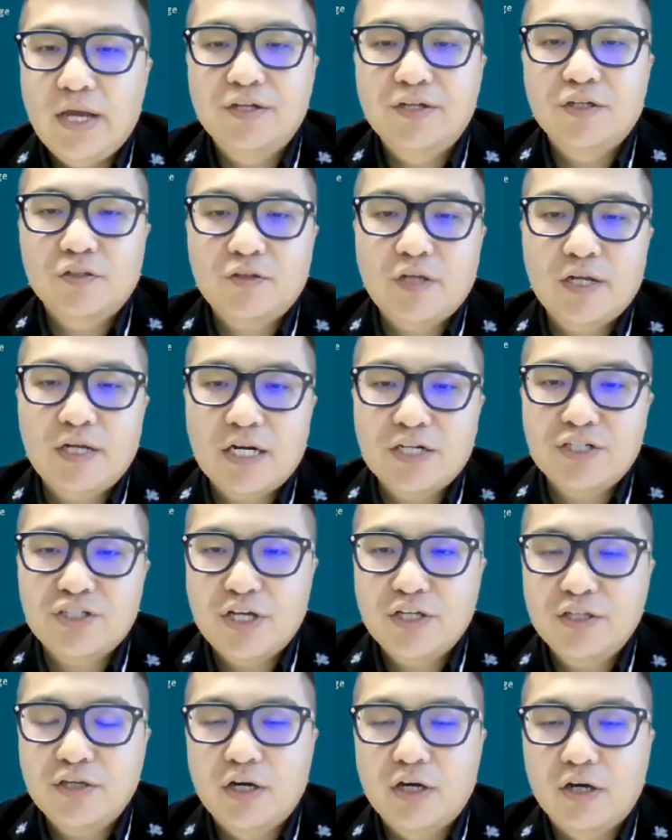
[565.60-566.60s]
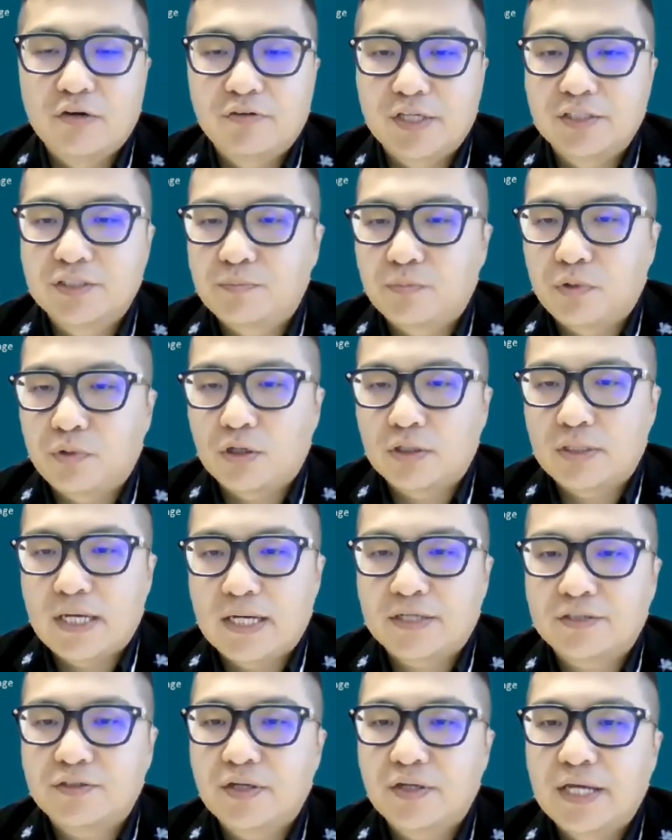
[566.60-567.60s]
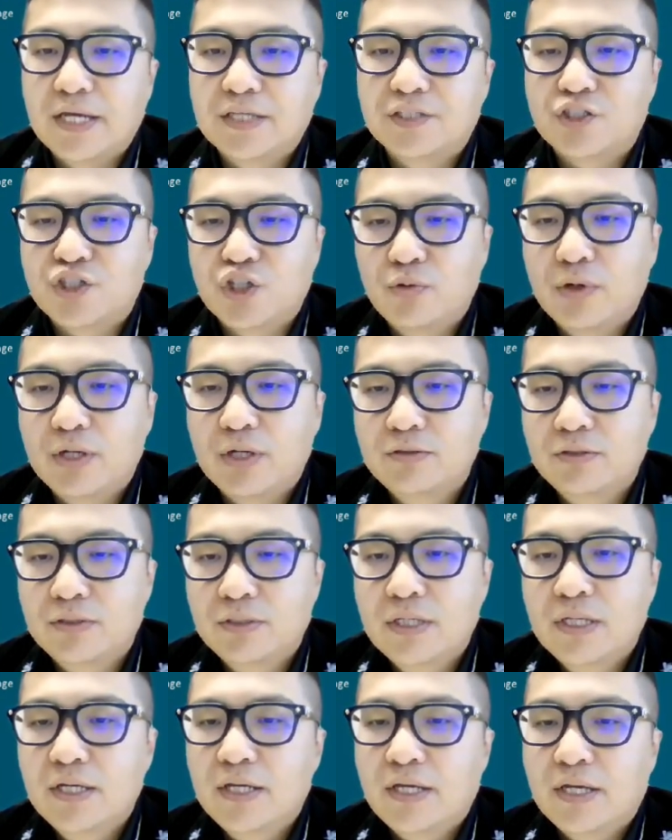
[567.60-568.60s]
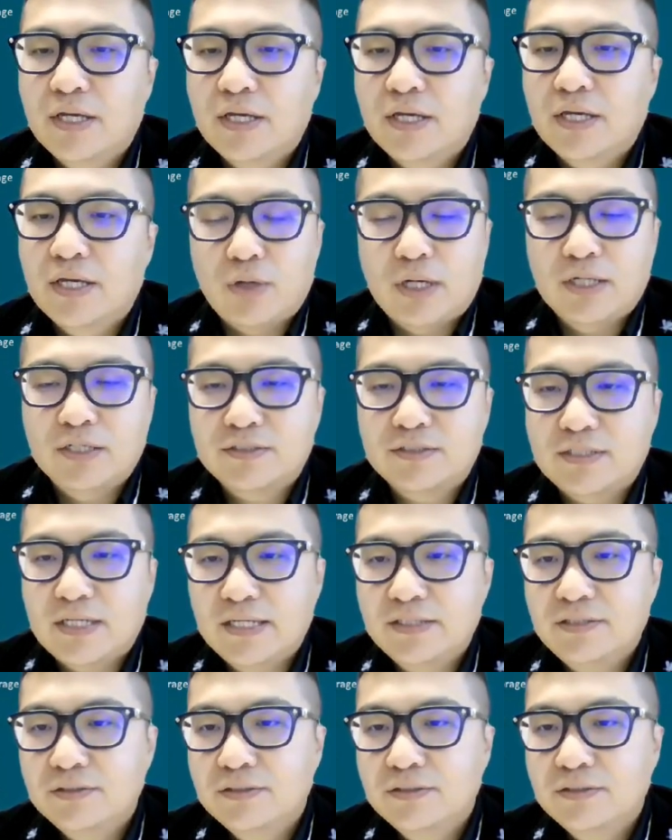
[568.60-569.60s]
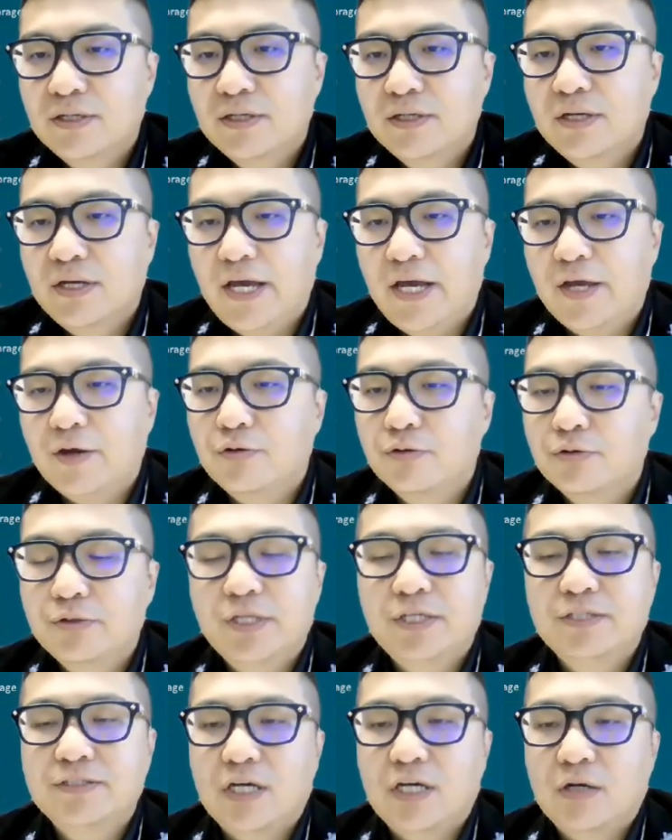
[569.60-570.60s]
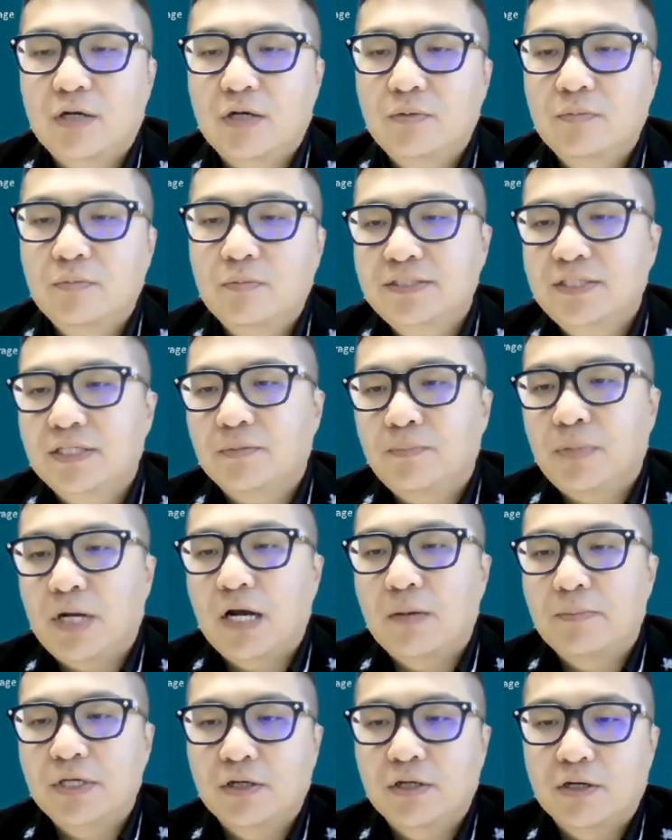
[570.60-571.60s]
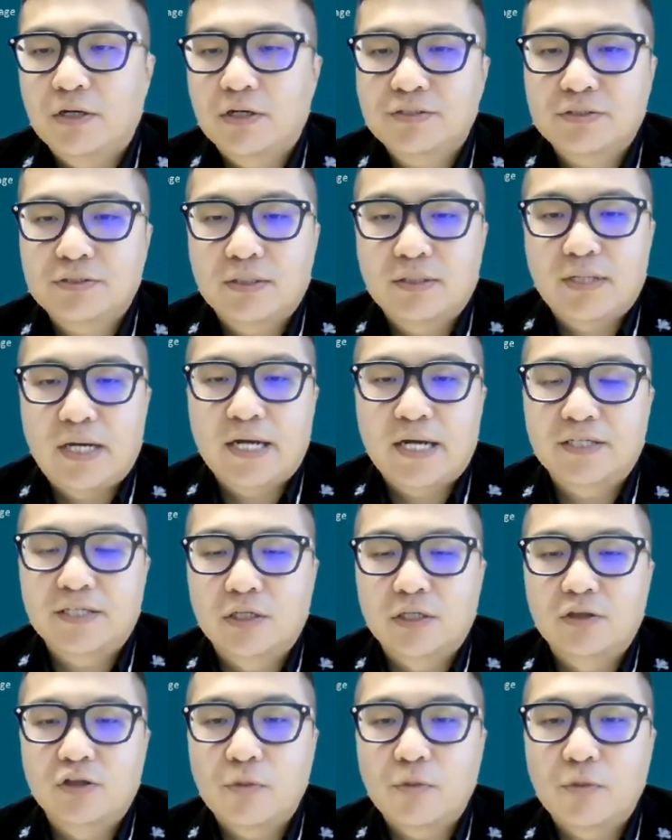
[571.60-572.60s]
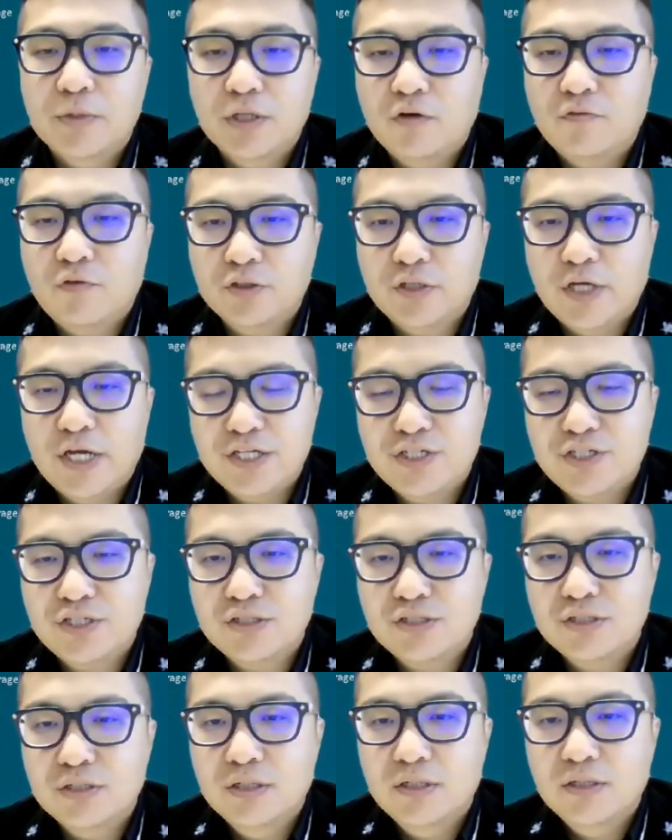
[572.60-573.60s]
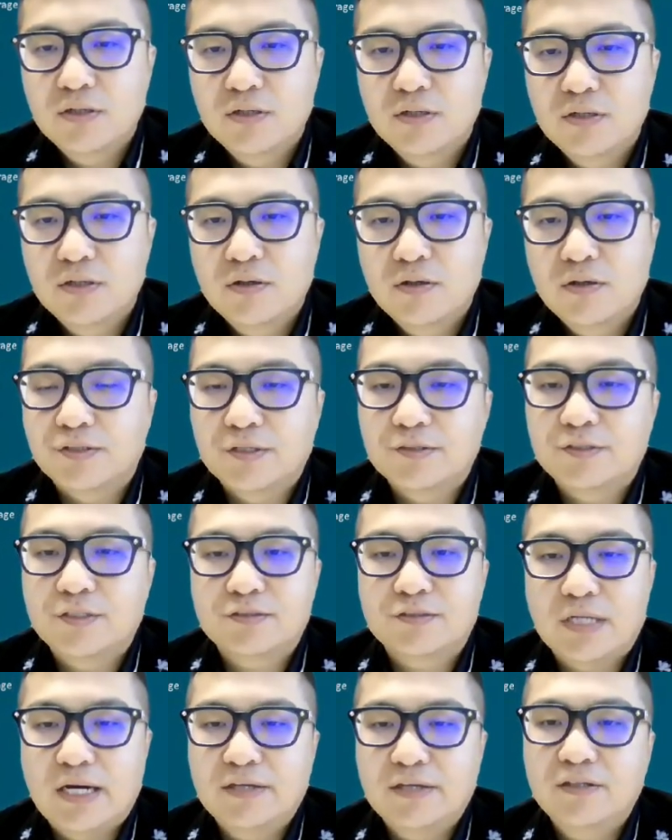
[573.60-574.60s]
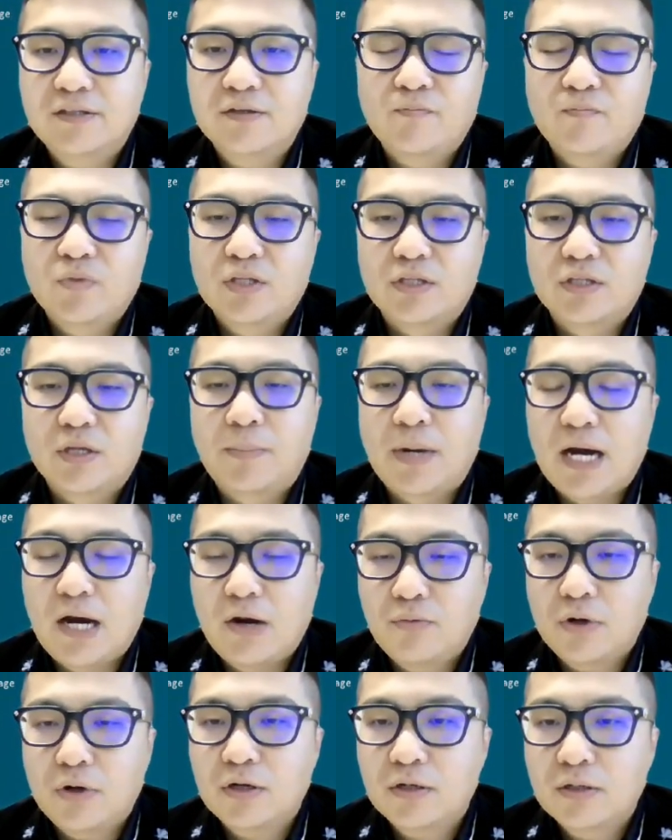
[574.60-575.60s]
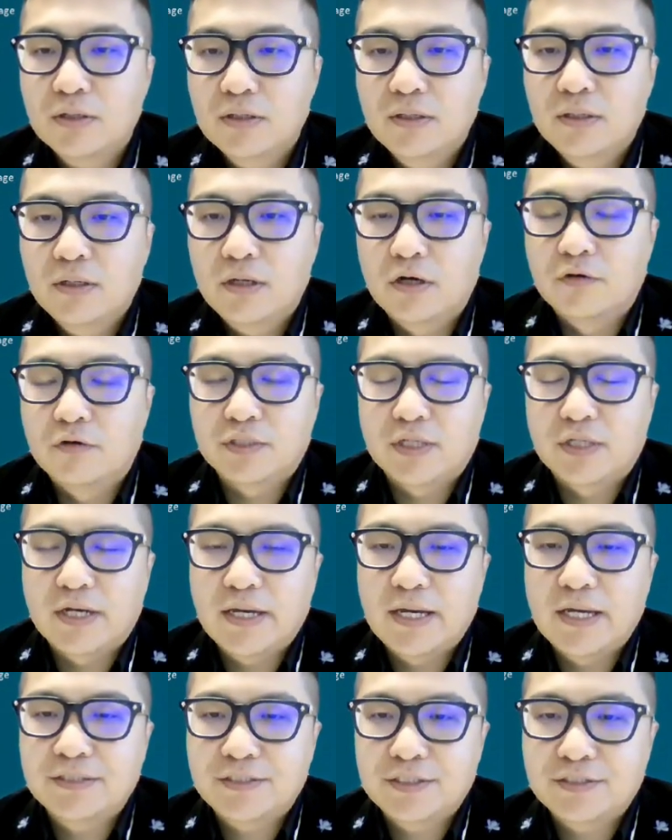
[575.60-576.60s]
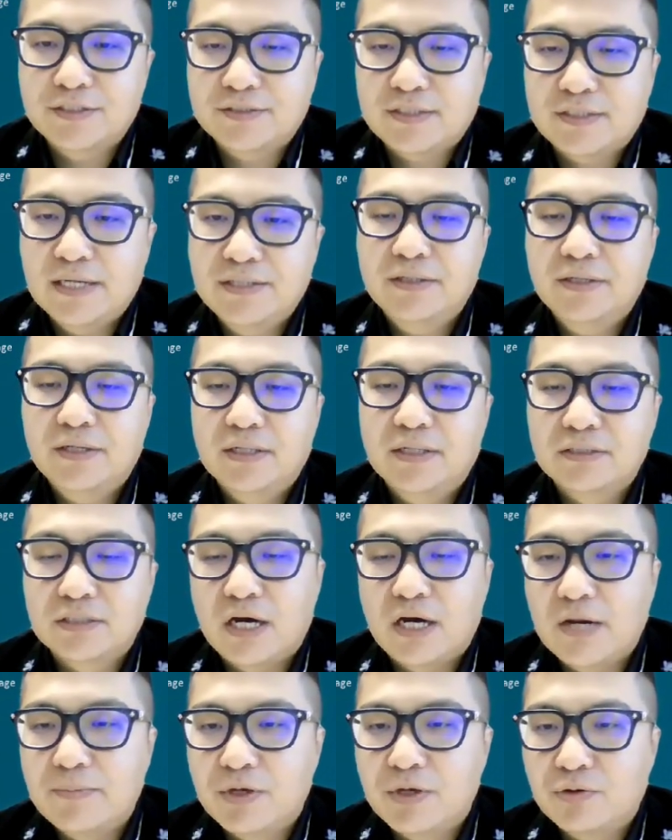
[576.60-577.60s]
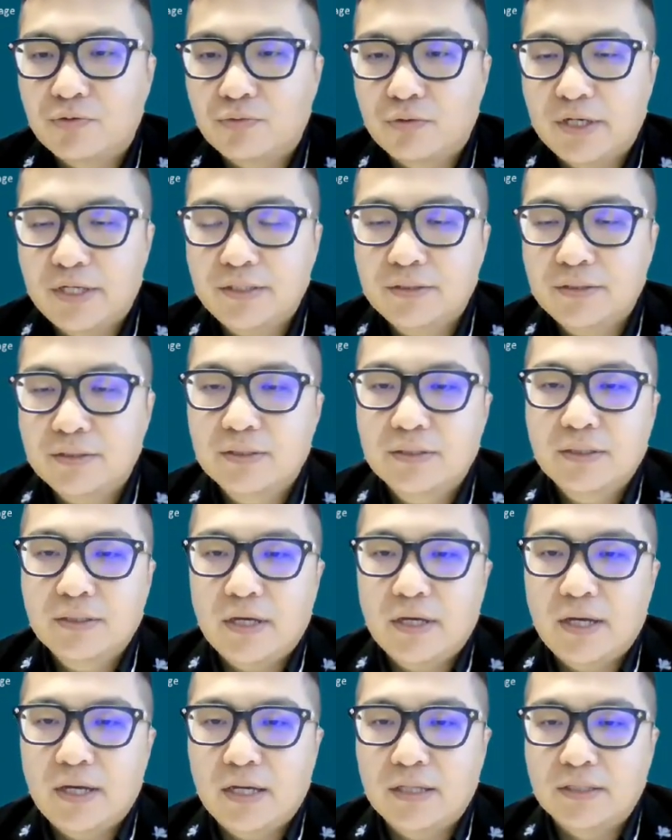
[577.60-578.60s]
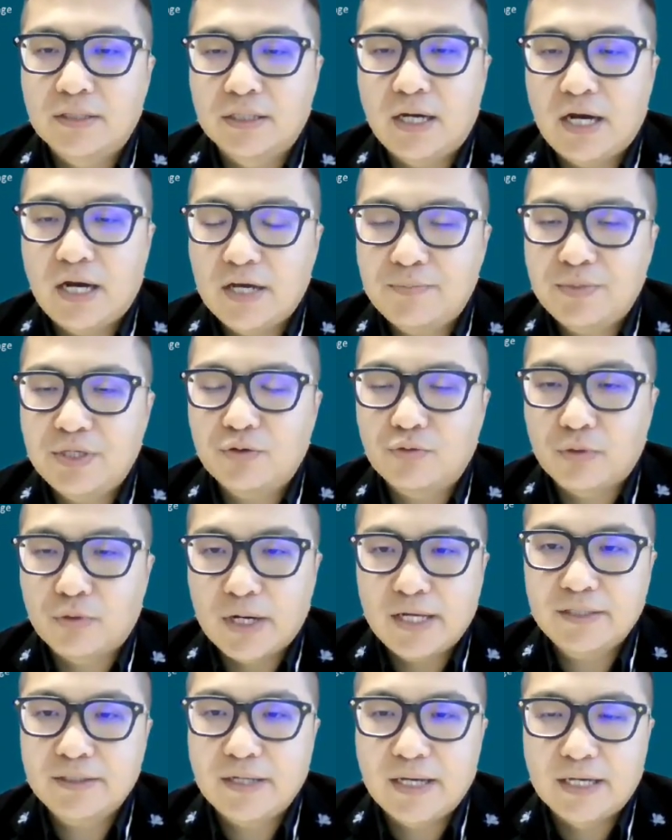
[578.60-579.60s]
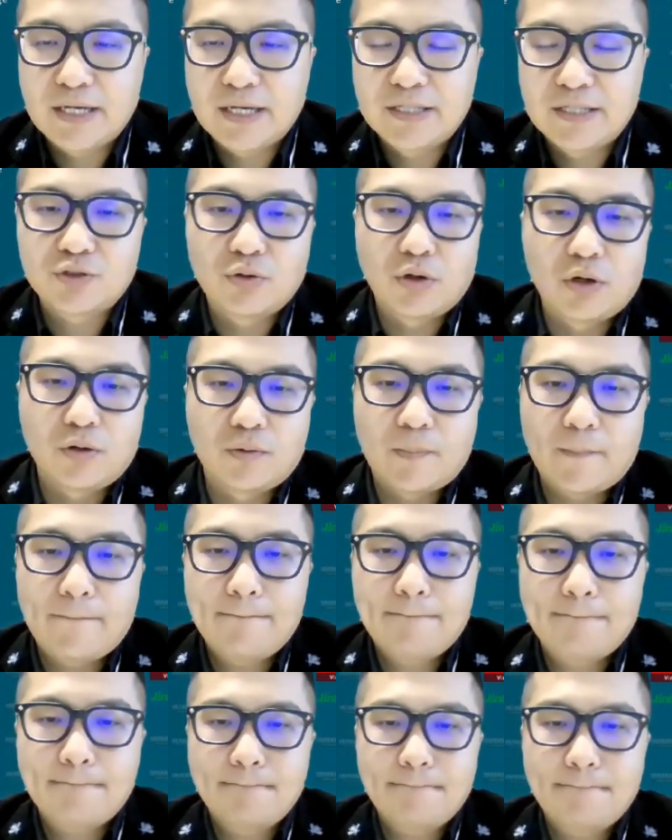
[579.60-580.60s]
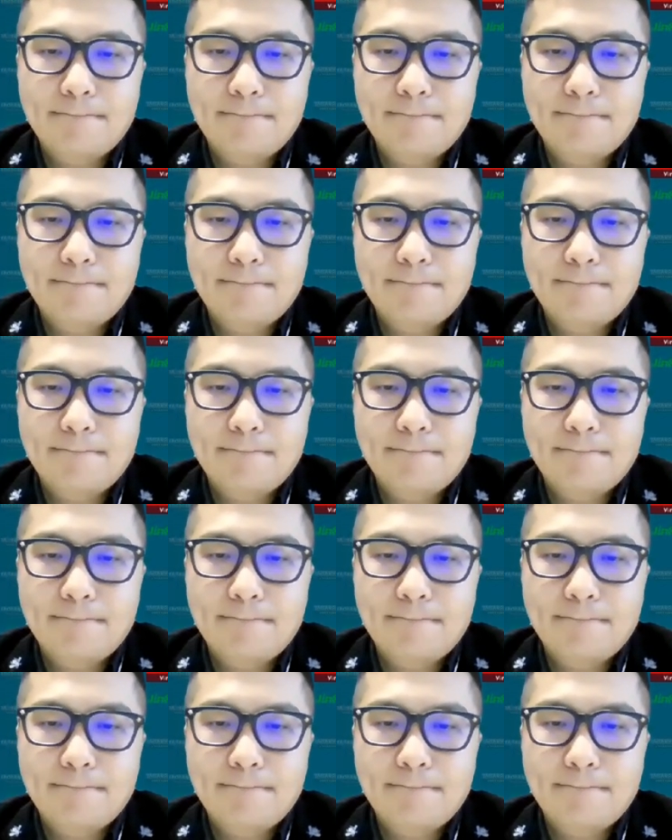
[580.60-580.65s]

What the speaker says: And the datasheet of its product is shown in the right side, including some basic parameters like the nominal voltage of the DC side, the power of the AC side, the IP grade, and so on.